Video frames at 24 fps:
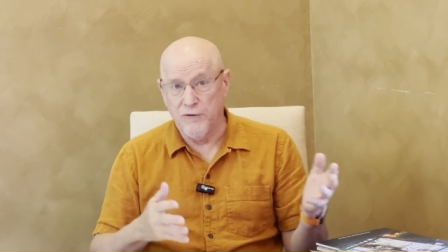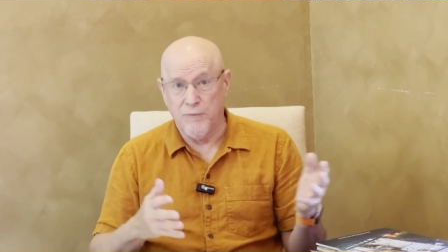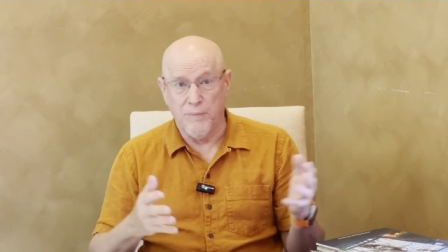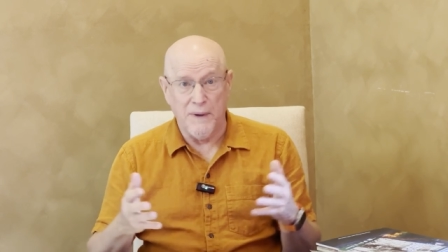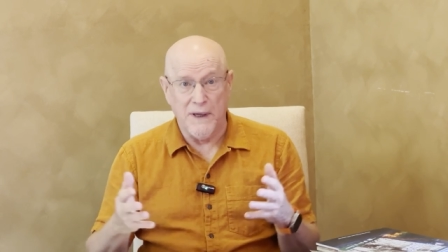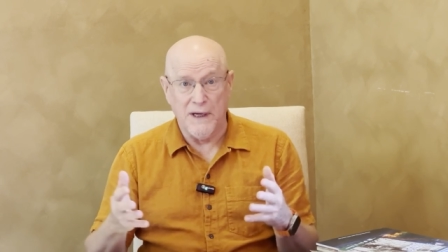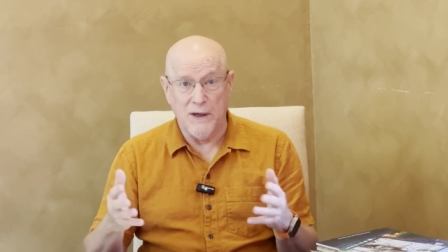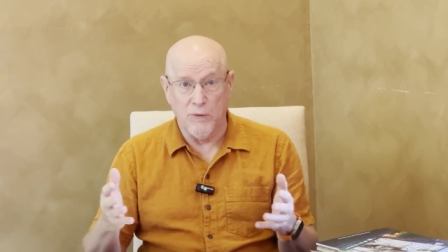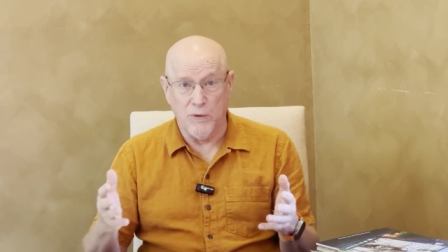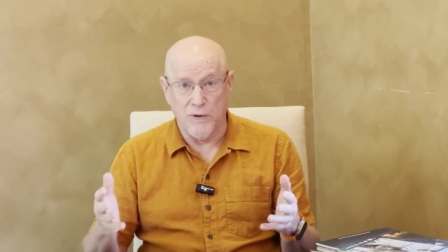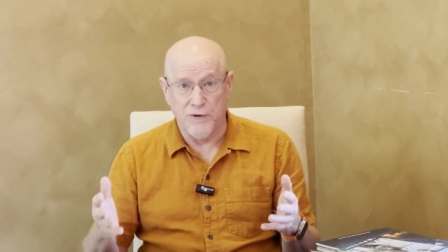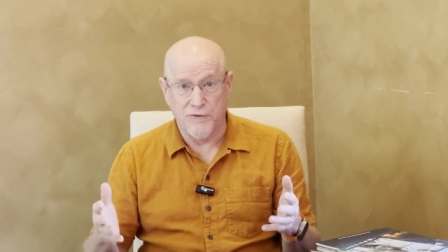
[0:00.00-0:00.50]

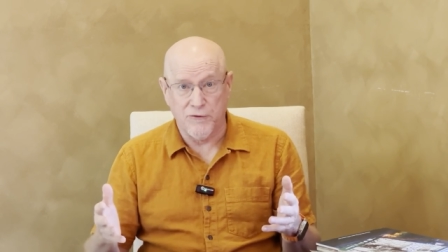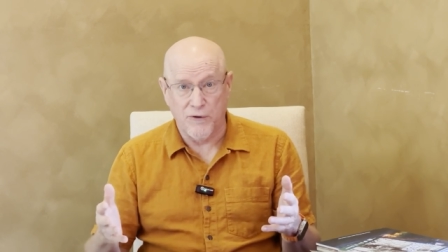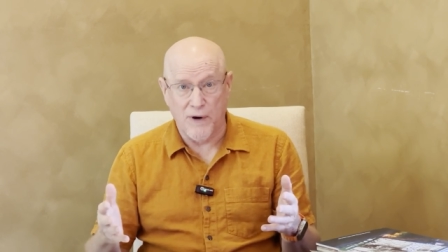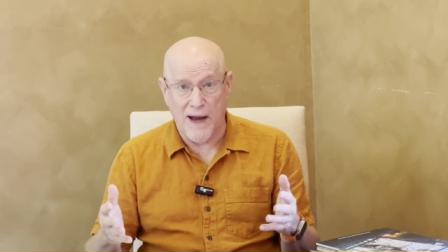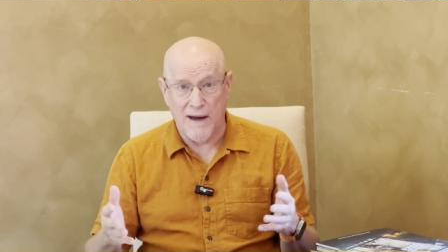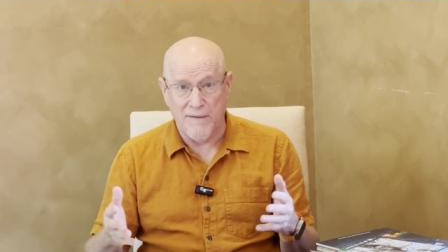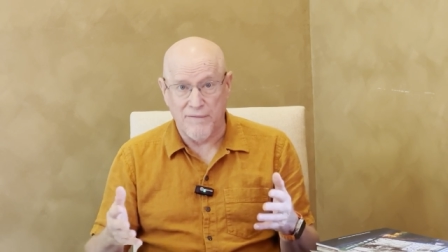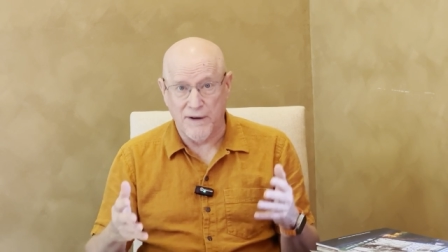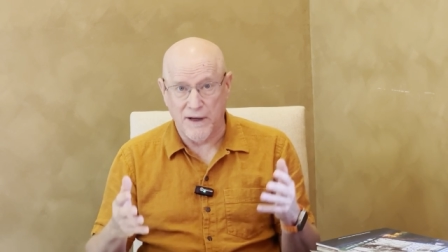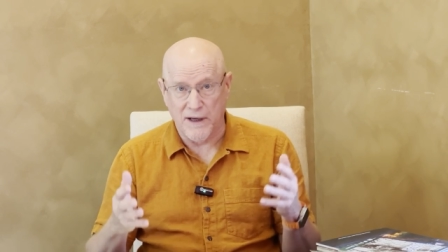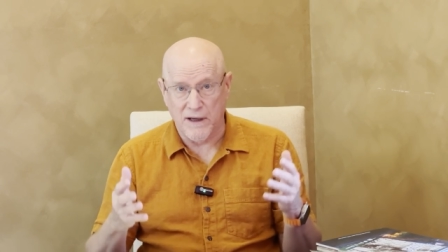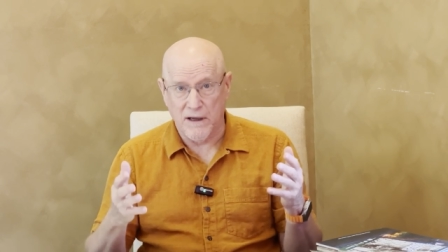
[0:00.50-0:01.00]
being with
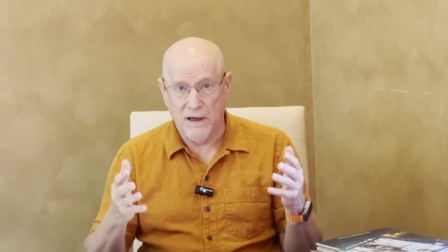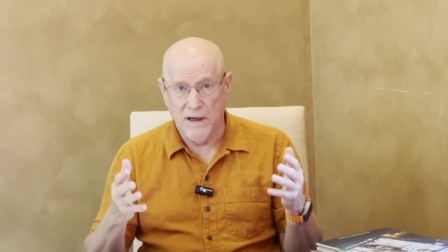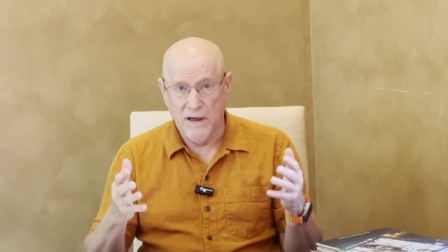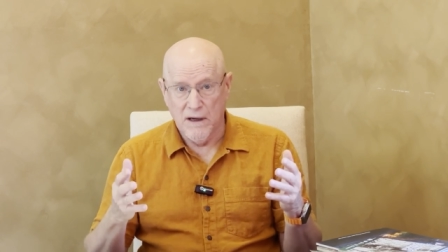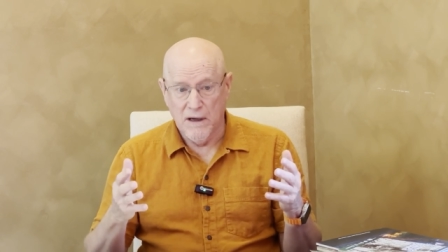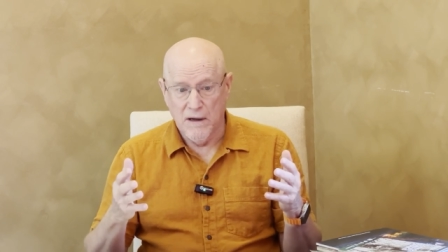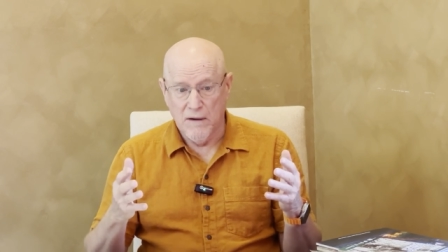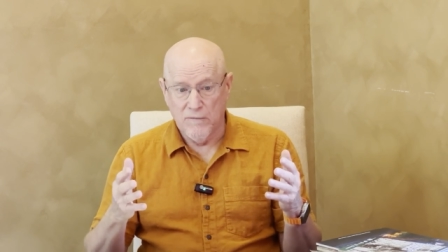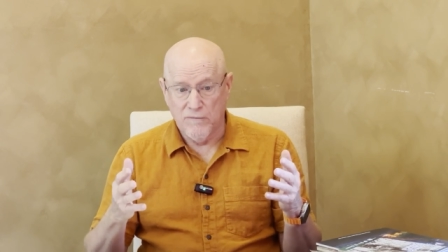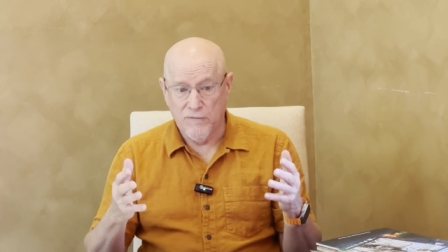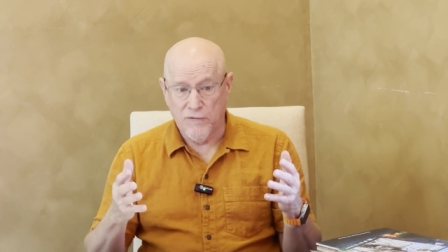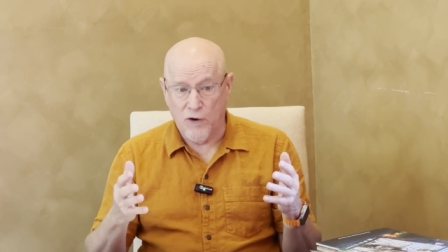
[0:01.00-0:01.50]
traffic
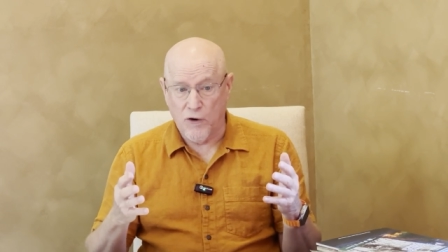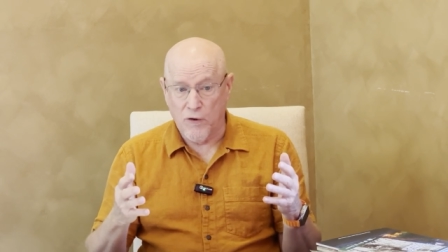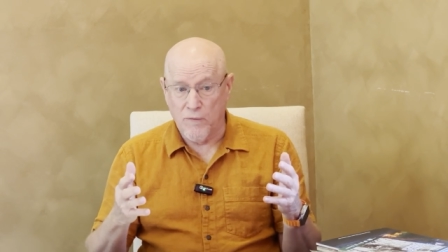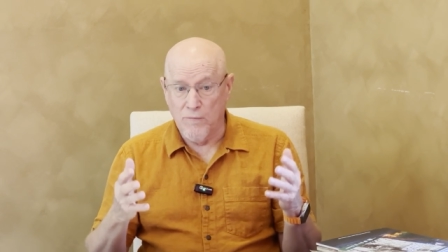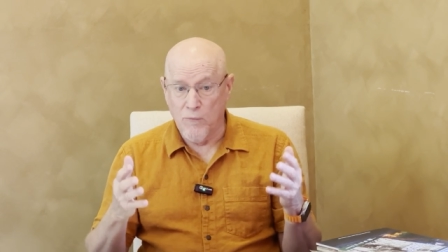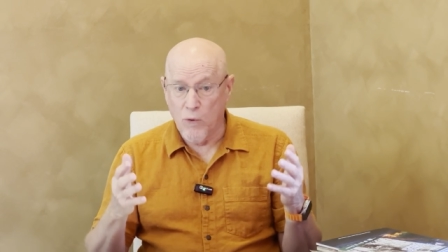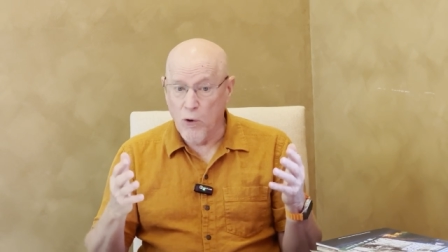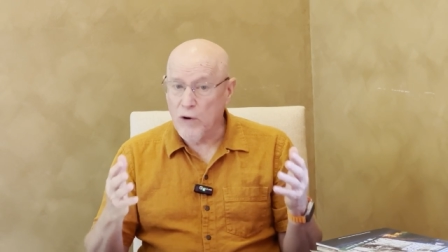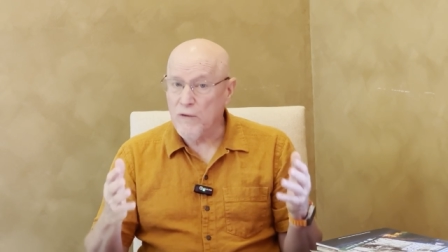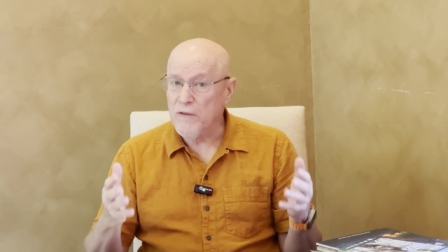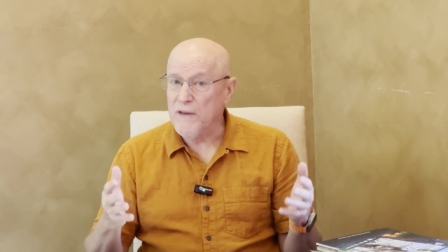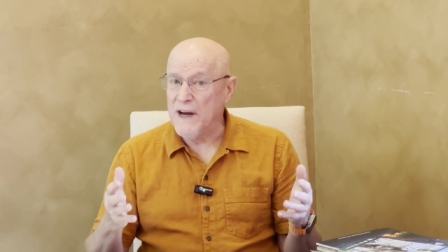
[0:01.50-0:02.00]
for
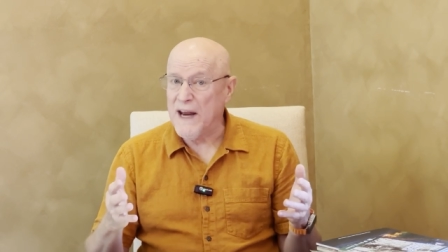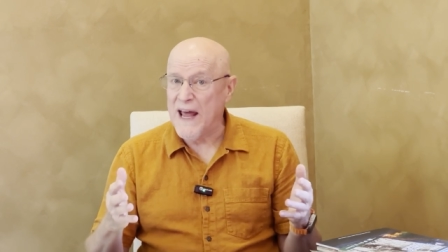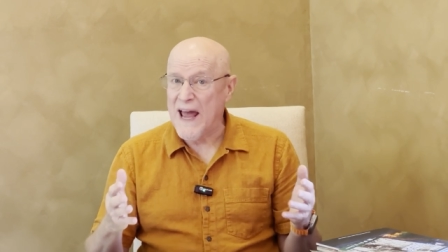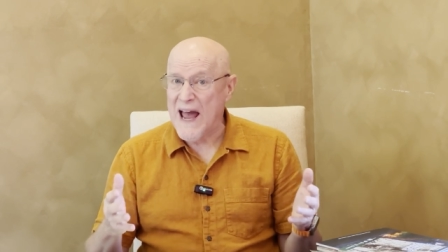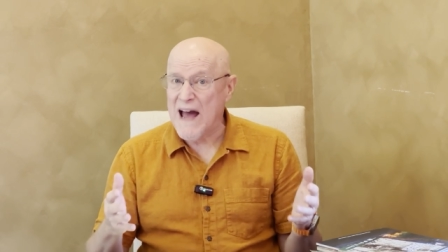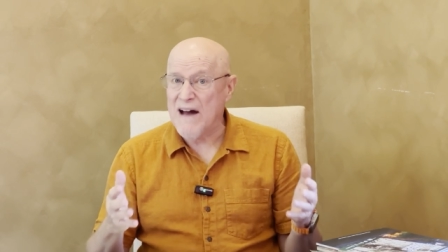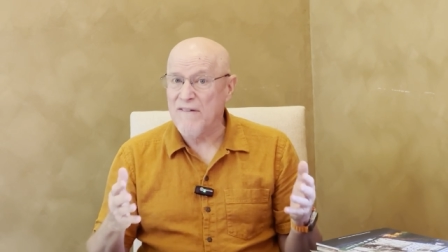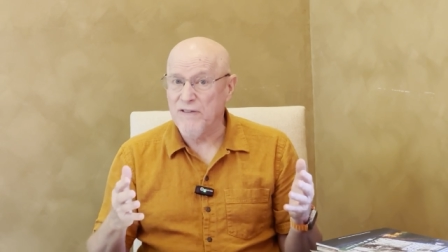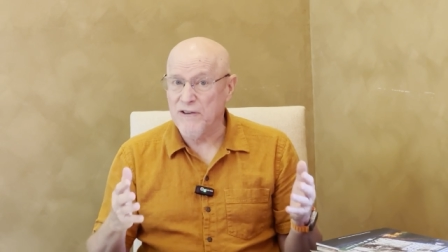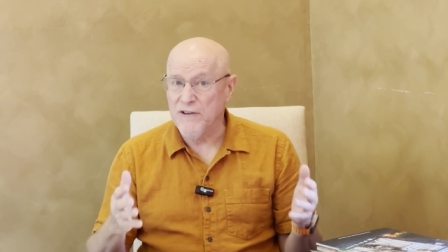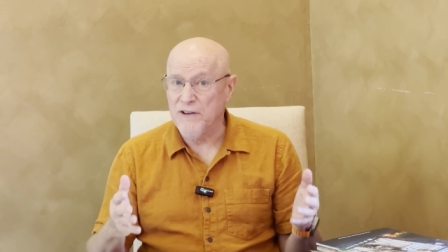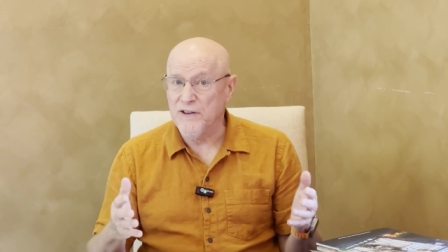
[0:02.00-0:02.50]
more than
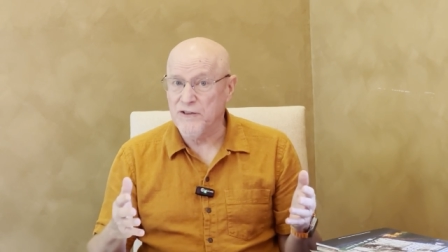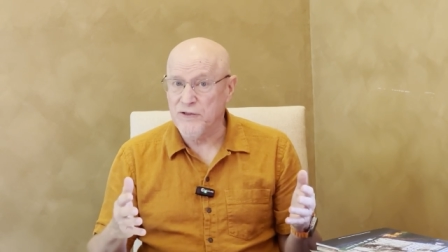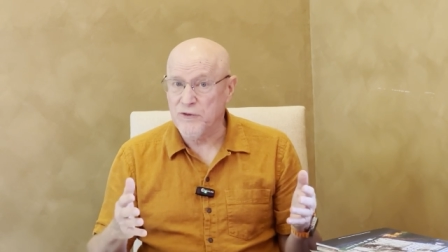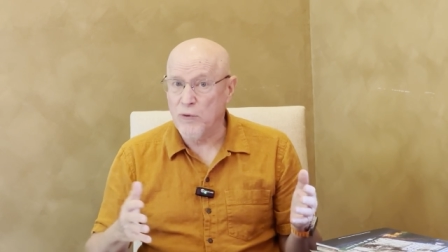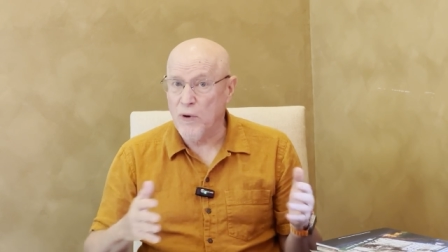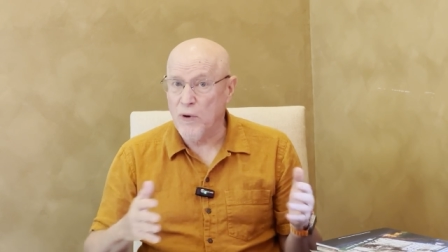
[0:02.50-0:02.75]
half of this